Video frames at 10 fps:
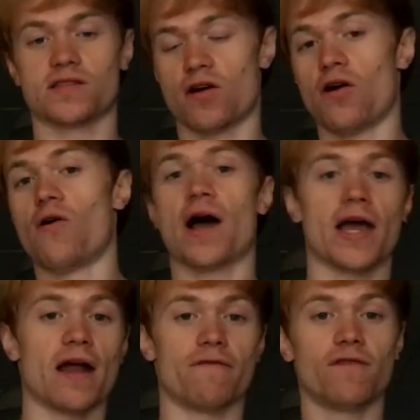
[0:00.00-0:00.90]
So
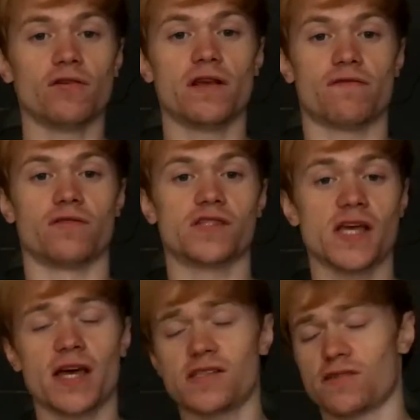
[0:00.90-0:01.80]
I got a few different
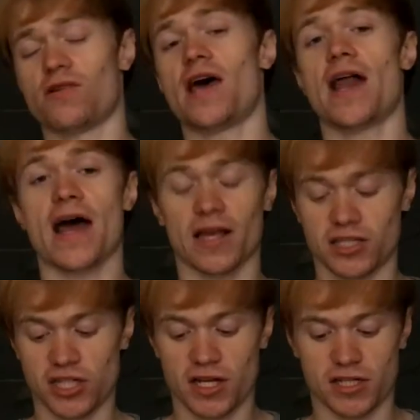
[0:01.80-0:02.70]
tastes so that I
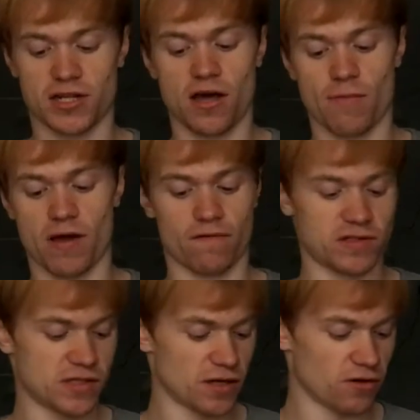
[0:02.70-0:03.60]
can change it up
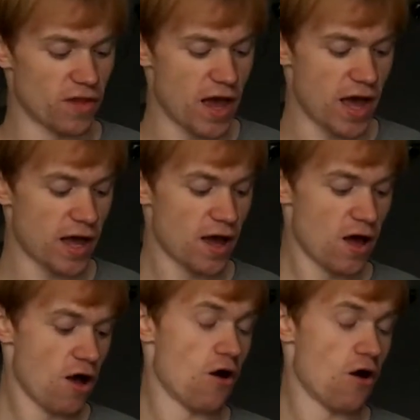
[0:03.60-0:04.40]
every single day